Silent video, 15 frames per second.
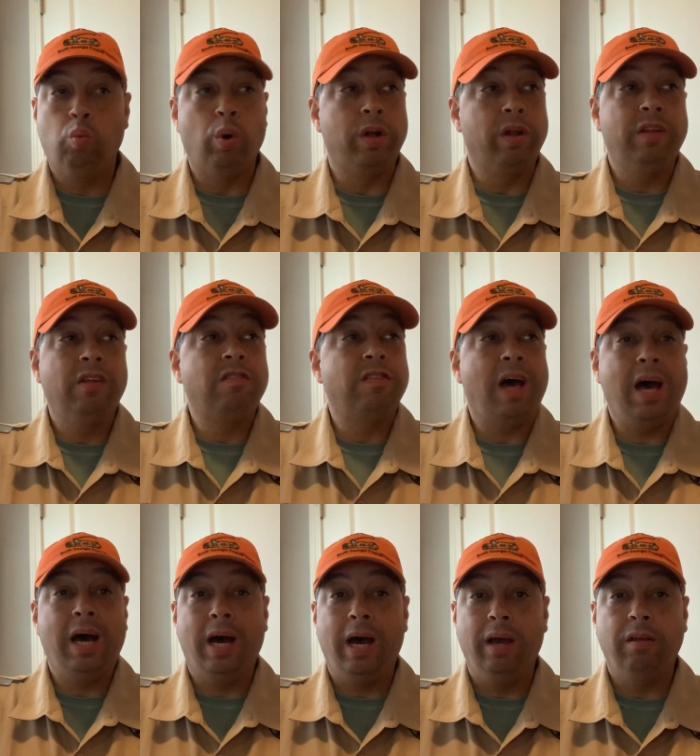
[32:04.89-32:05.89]
is the
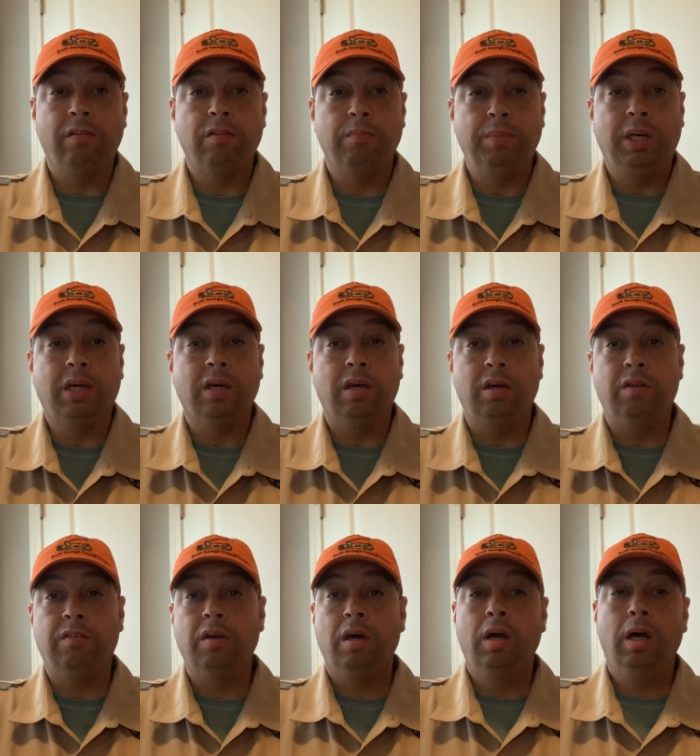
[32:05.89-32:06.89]
size?
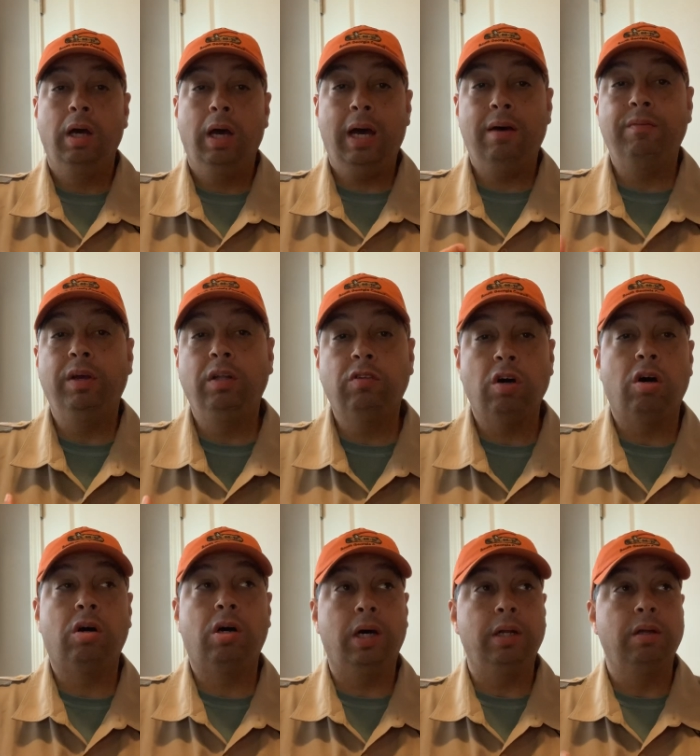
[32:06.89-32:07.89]
Because having
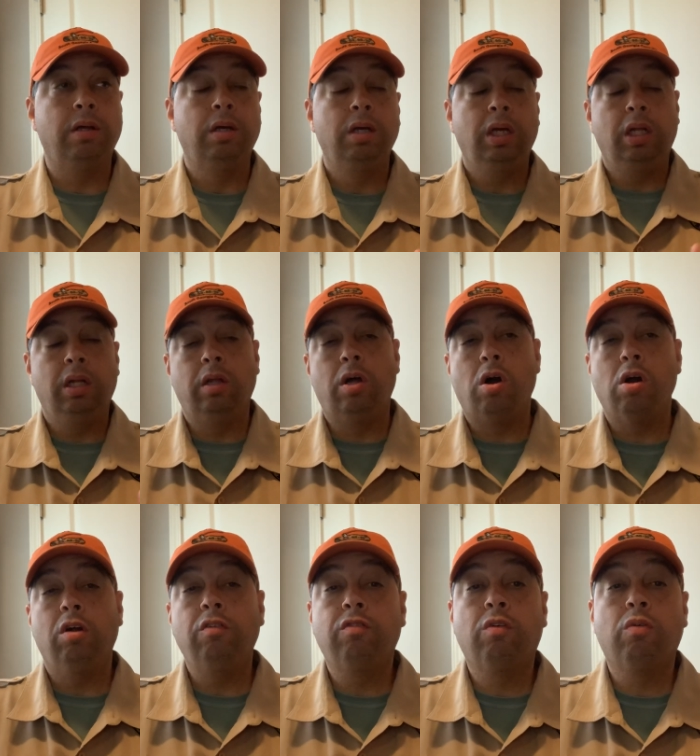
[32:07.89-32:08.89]
taught in
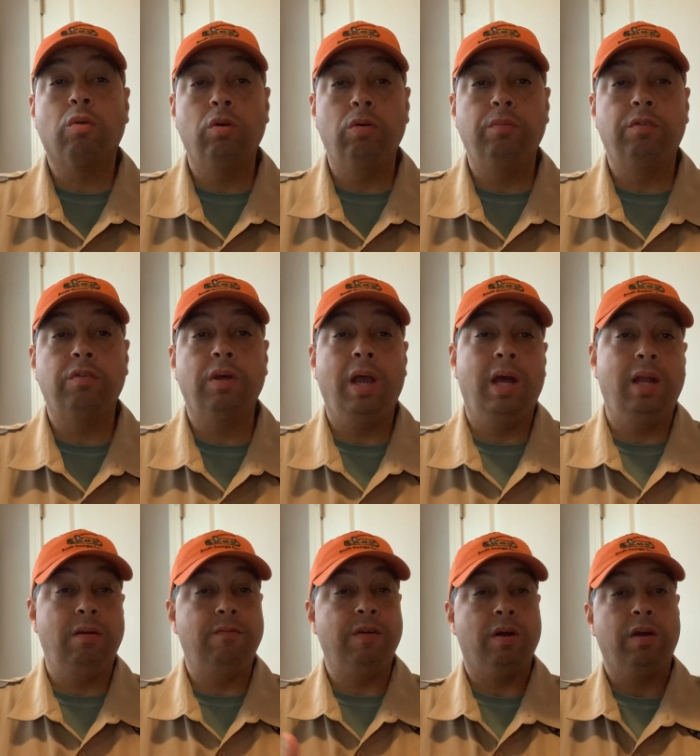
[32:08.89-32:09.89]
large groups and
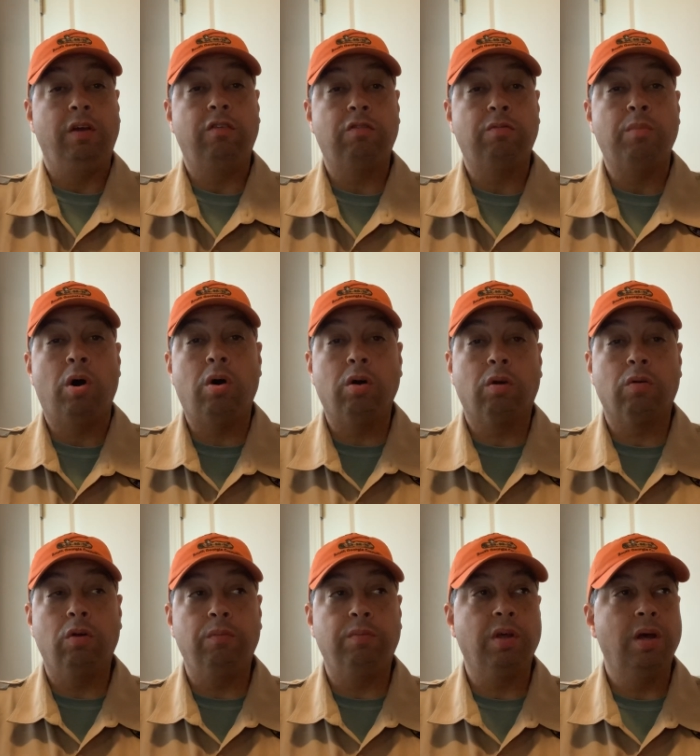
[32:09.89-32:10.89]
in very small
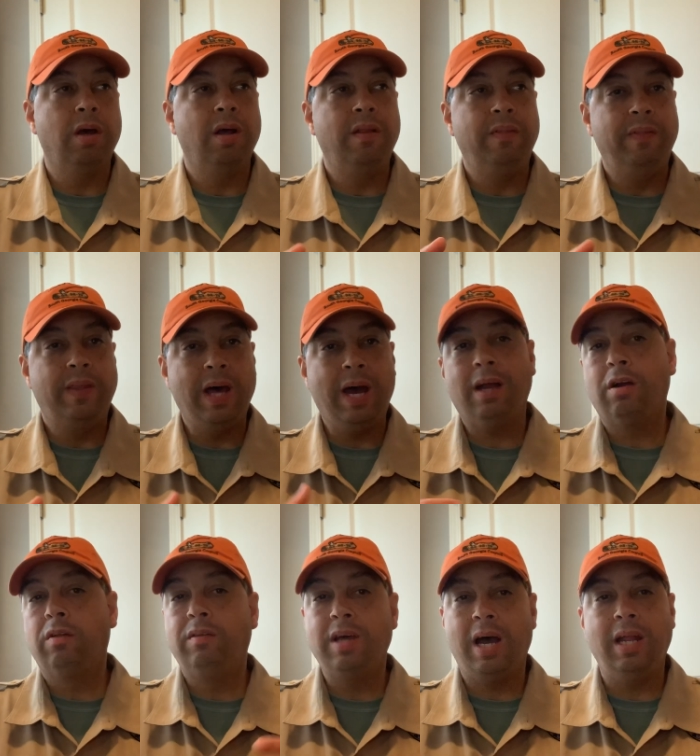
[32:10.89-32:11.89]
groups, that
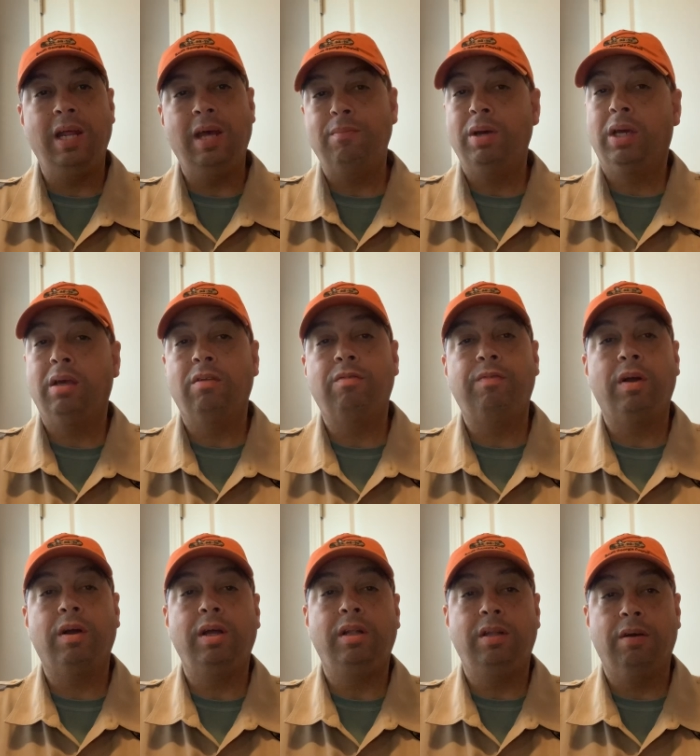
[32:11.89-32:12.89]
dynamic is
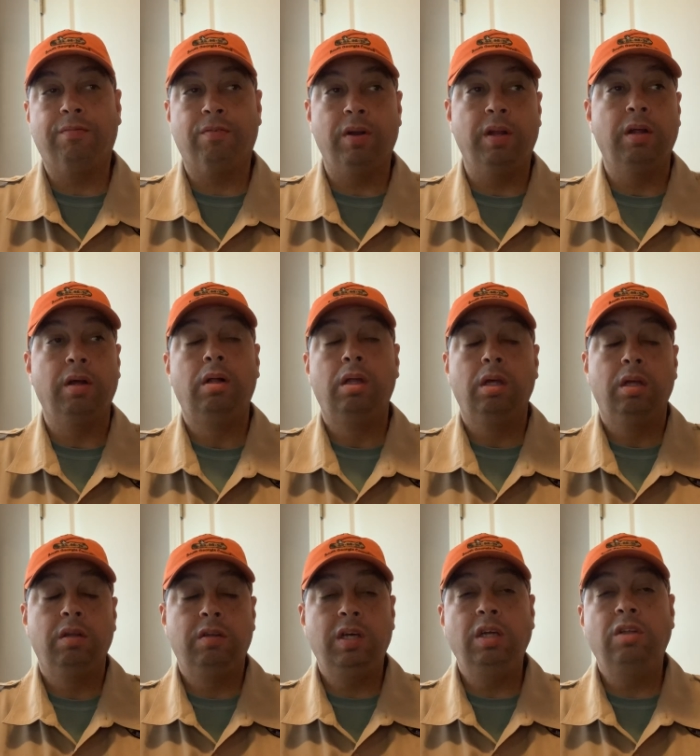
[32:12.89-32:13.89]
very different.
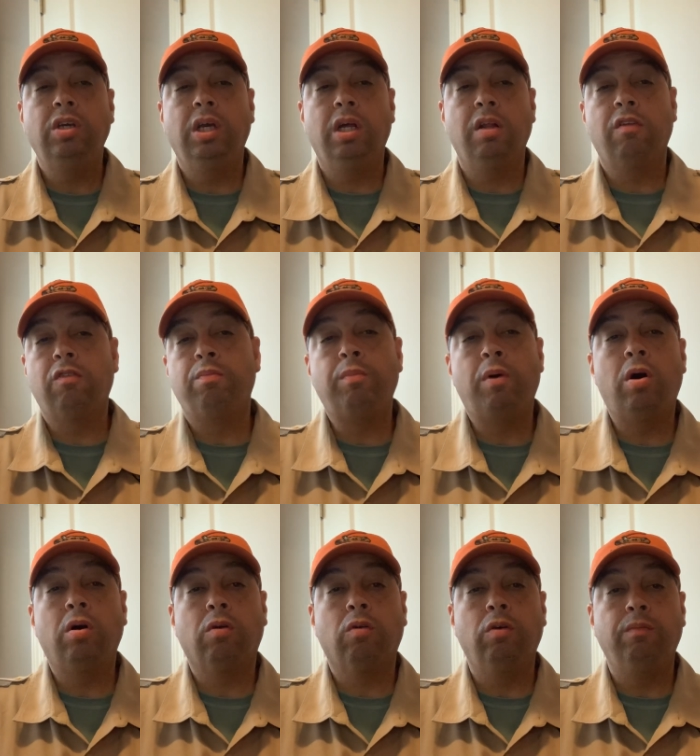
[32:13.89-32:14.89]
Teaching in a small
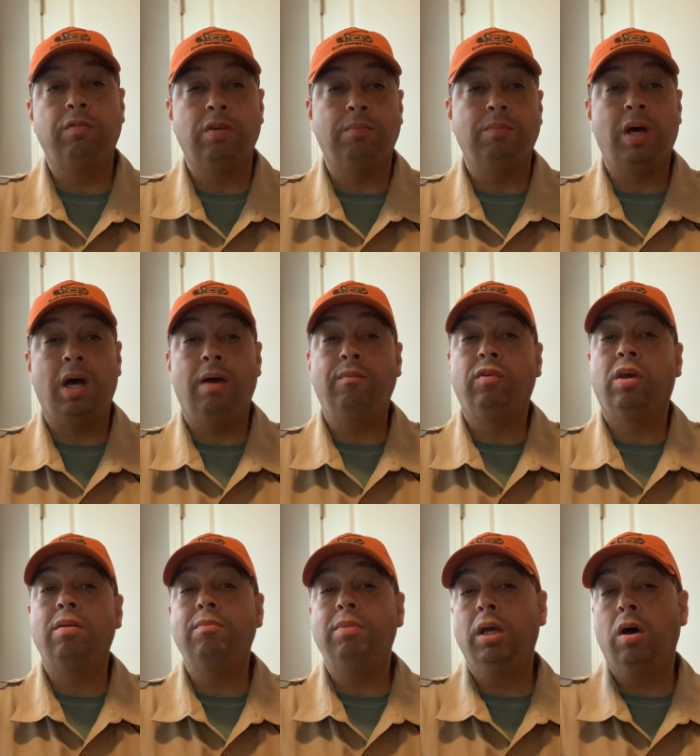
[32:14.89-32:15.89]
group sometimes
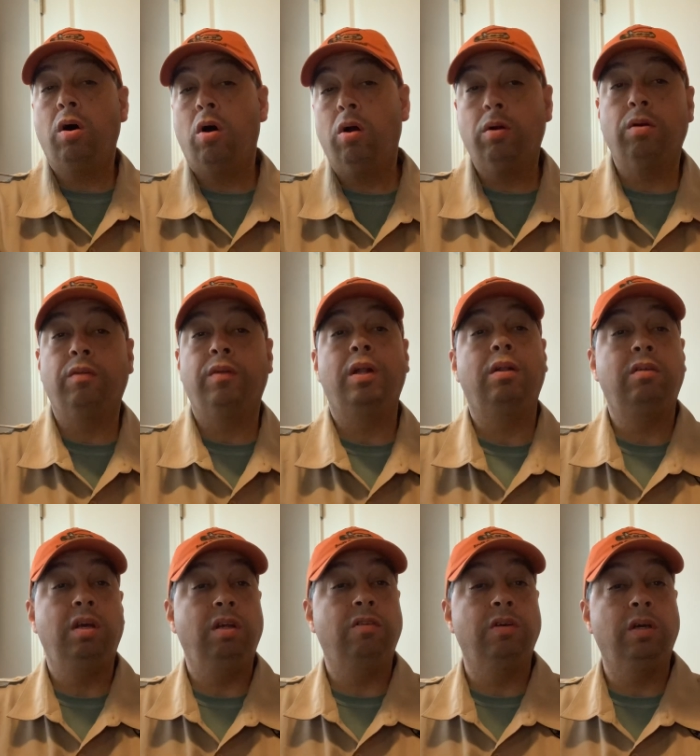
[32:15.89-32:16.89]
can be harder than
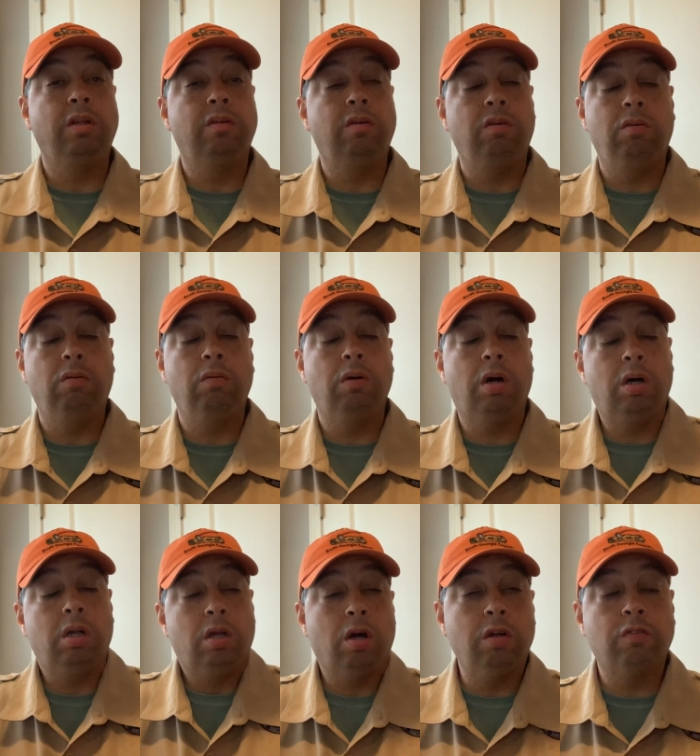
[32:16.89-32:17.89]
teaching to a
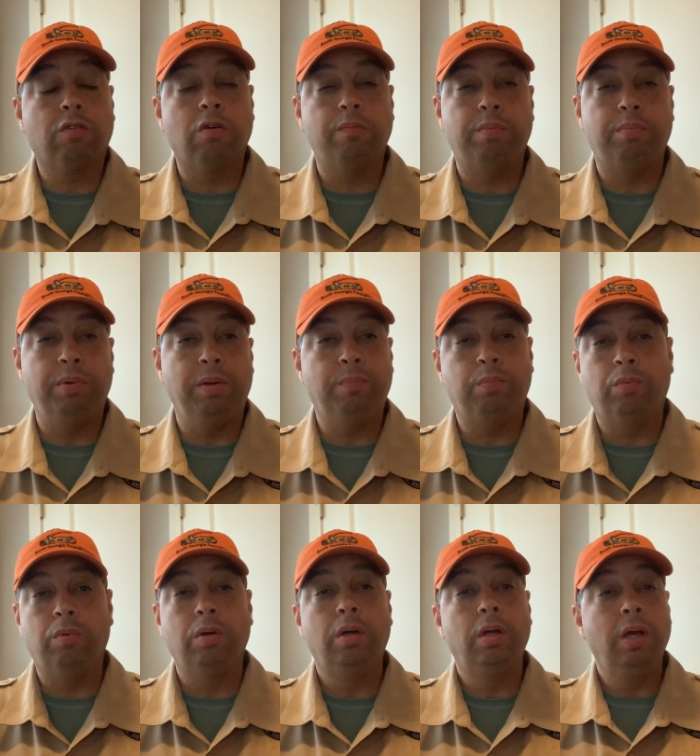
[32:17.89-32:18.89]
large group of people,
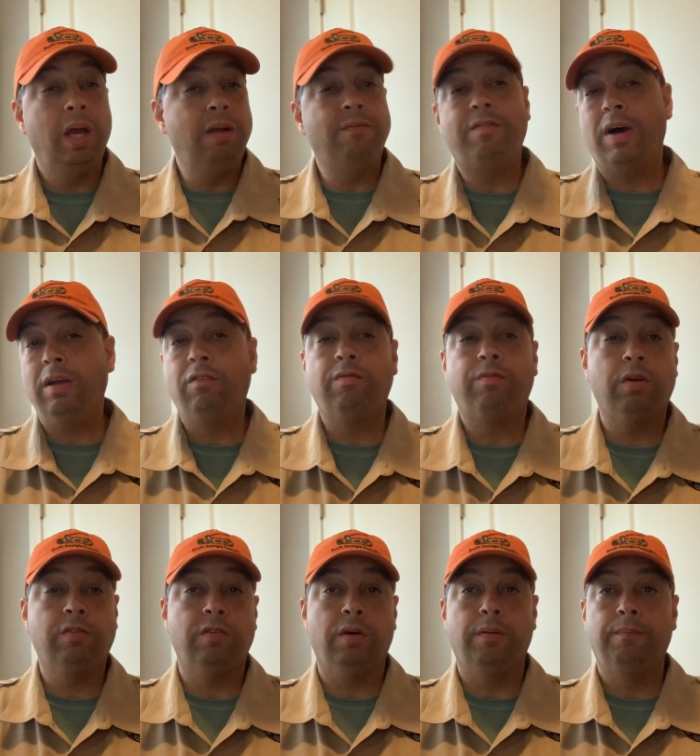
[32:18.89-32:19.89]
and vice
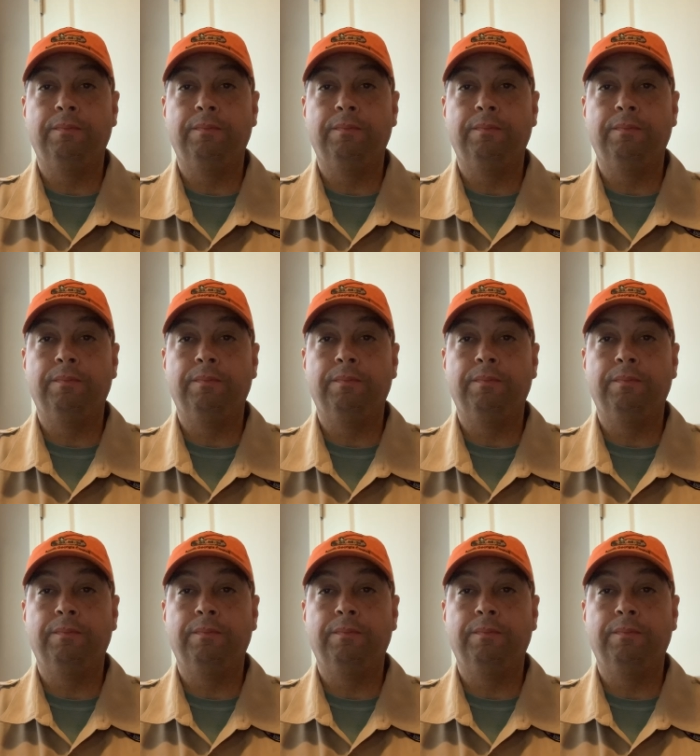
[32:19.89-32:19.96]
versa.